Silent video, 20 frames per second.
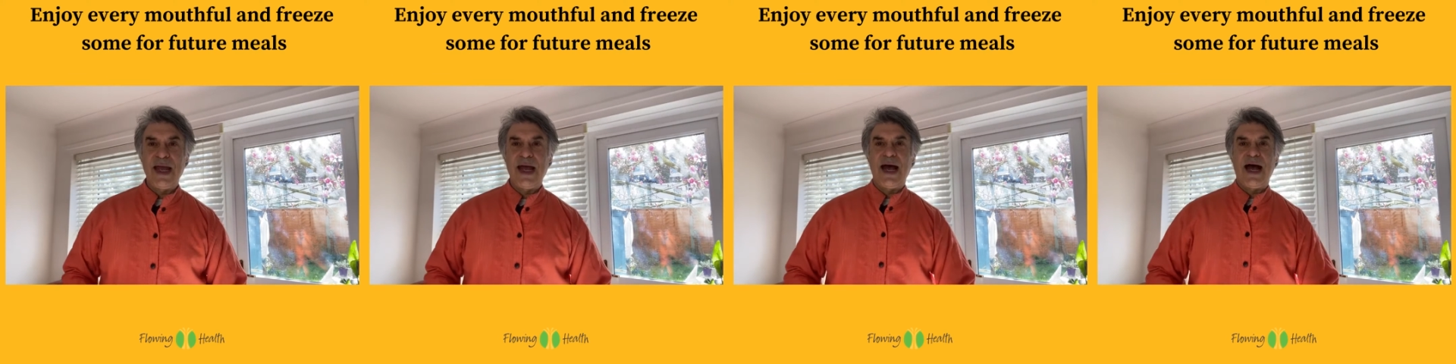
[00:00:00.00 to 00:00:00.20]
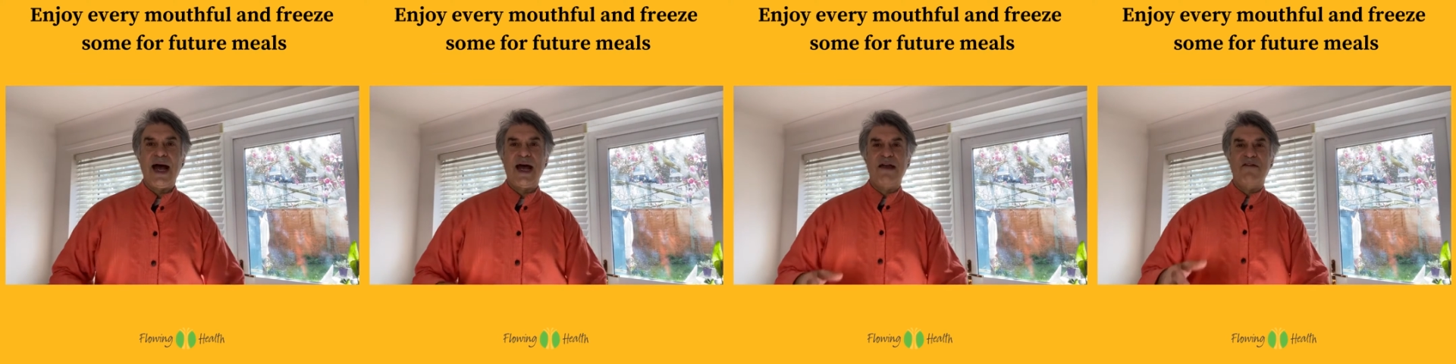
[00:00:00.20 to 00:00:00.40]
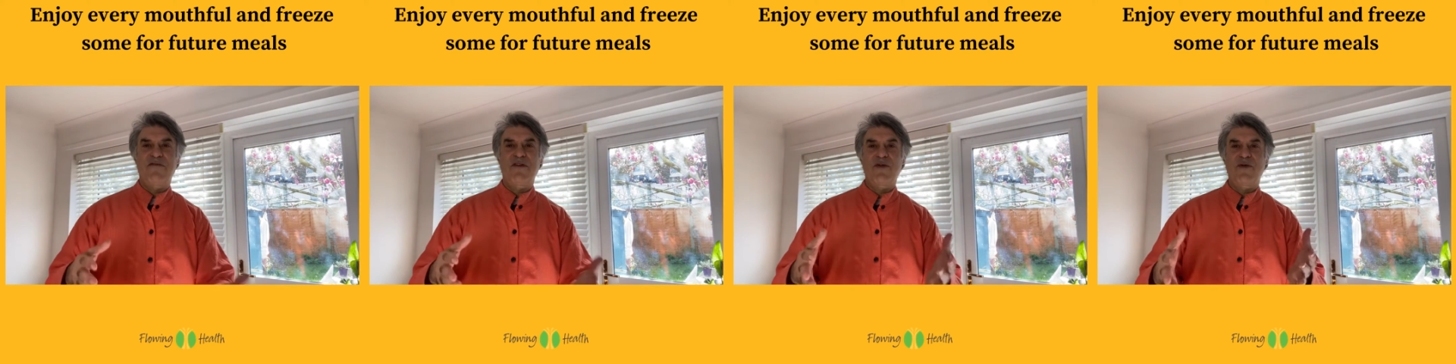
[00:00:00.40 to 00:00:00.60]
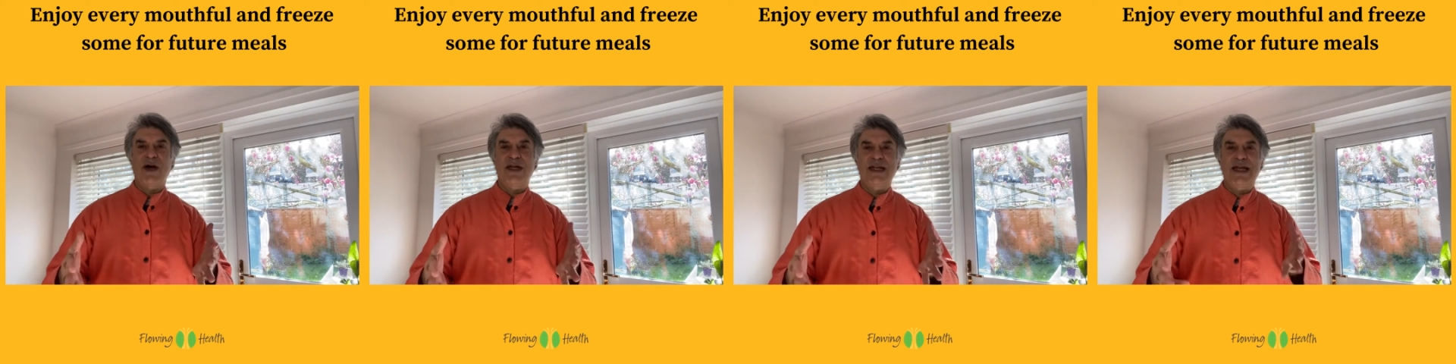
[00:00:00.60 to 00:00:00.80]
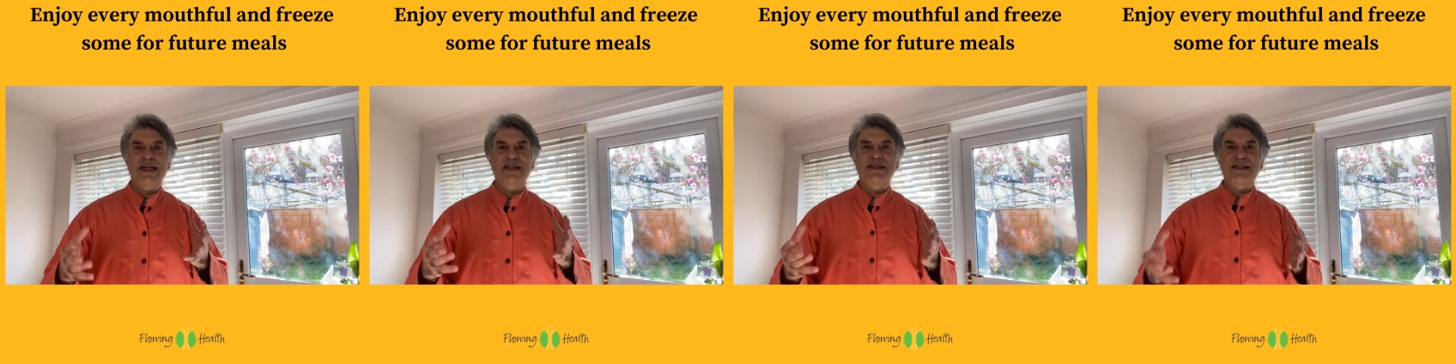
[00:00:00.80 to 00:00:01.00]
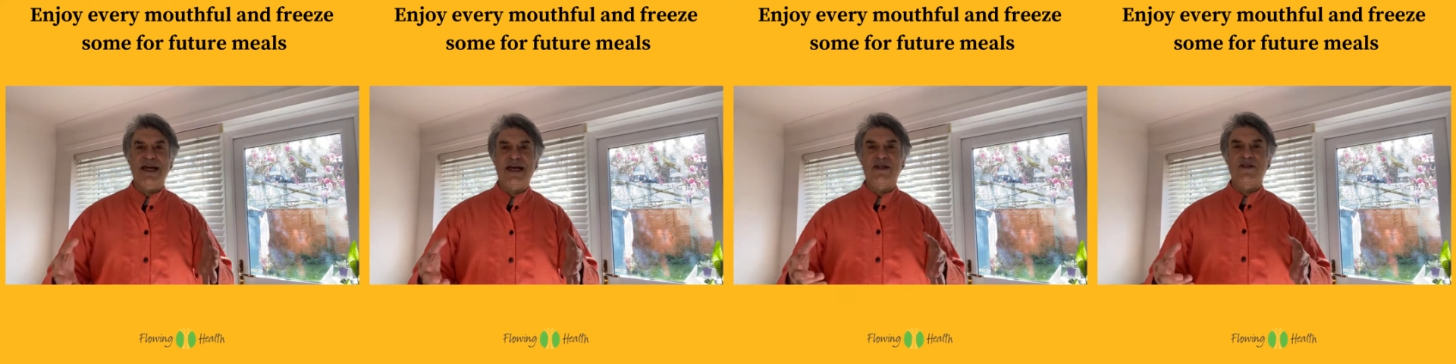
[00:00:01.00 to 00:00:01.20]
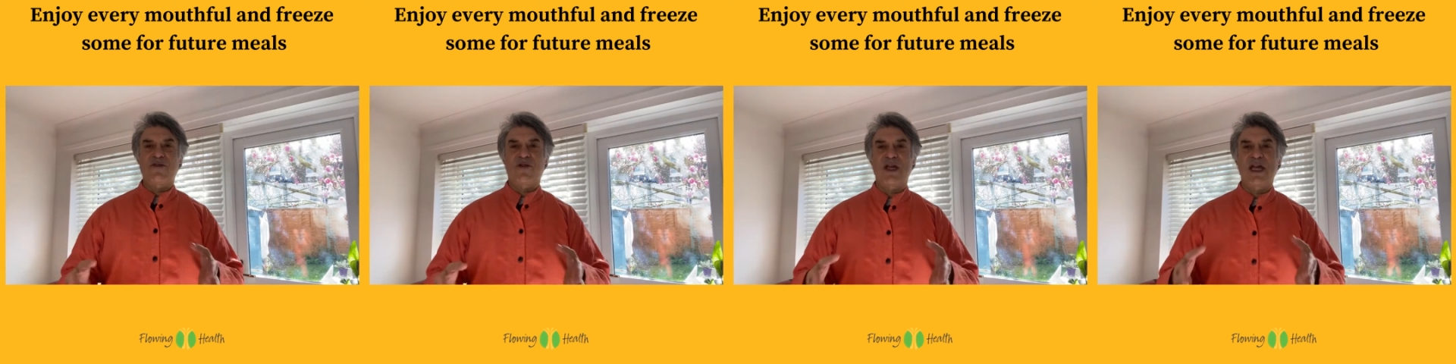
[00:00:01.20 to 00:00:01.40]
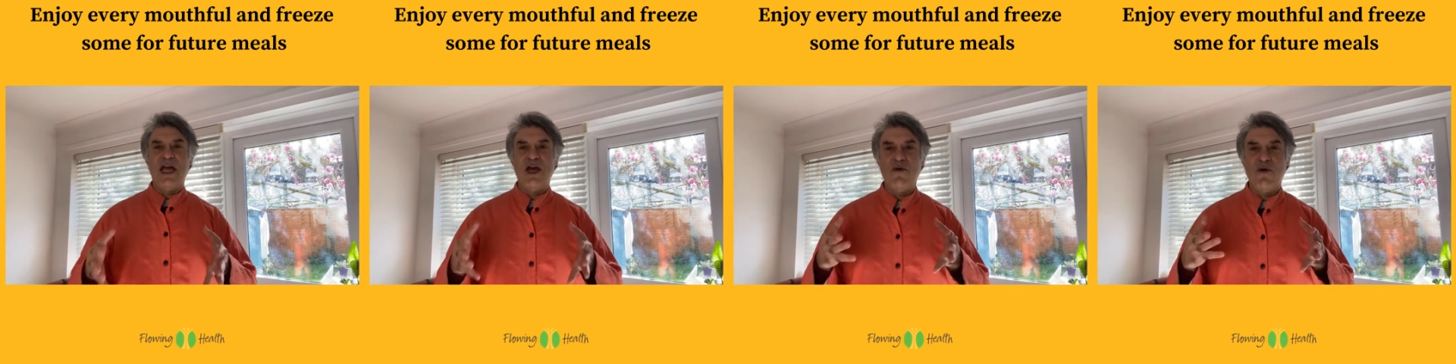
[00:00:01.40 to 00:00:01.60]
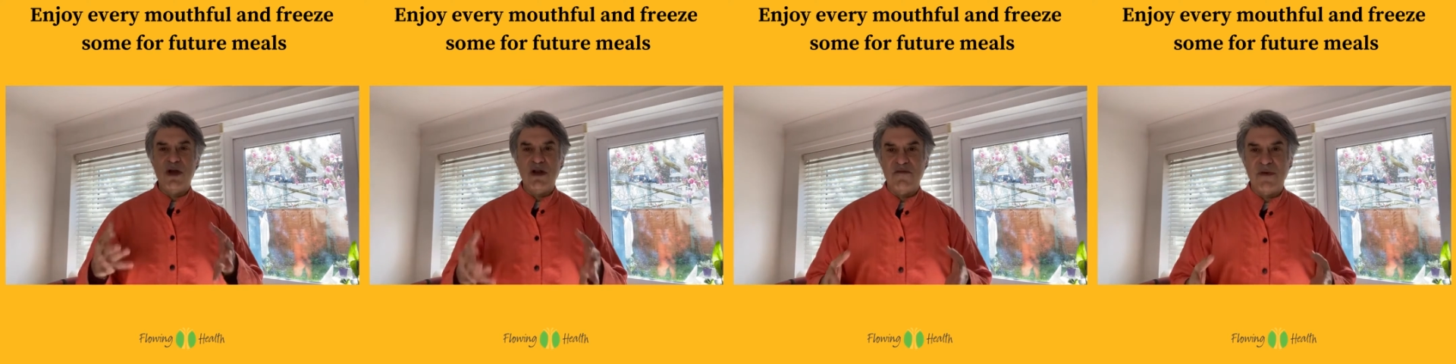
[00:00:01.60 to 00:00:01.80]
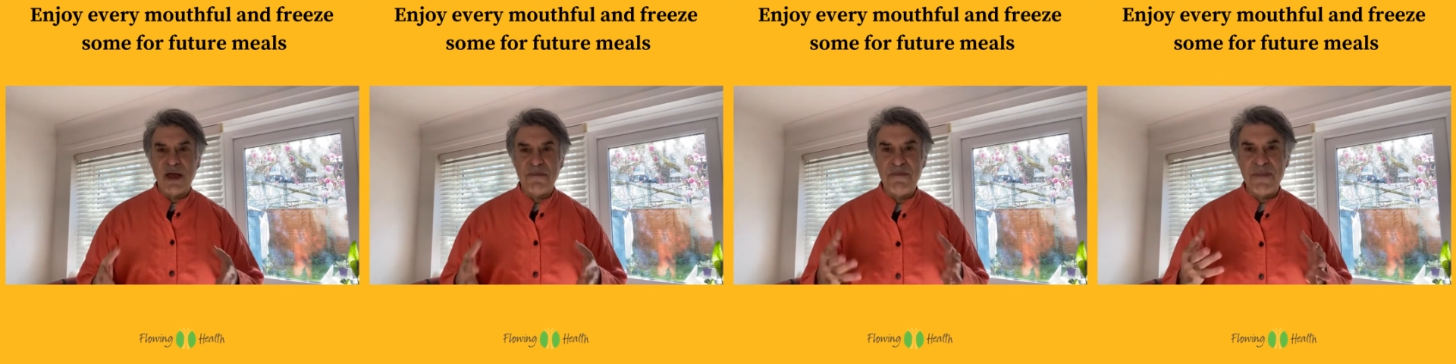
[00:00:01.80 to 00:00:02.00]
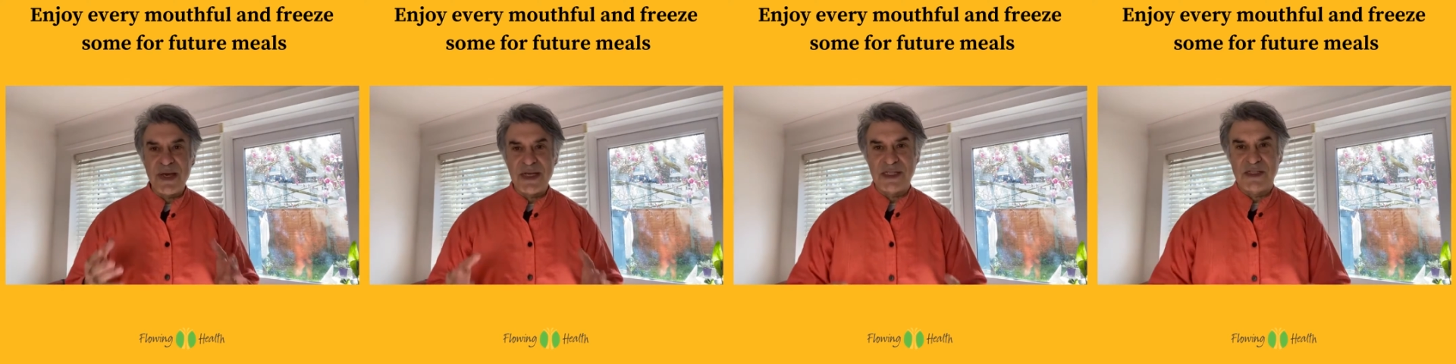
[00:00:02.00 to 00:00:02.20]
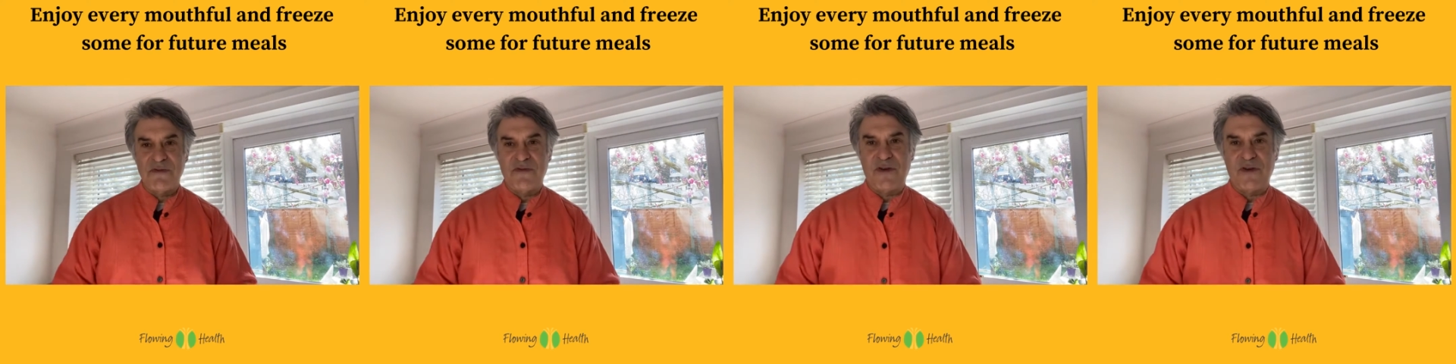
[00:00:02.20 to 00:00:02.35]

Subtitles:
Hi everyone, Alessandro here. One of my best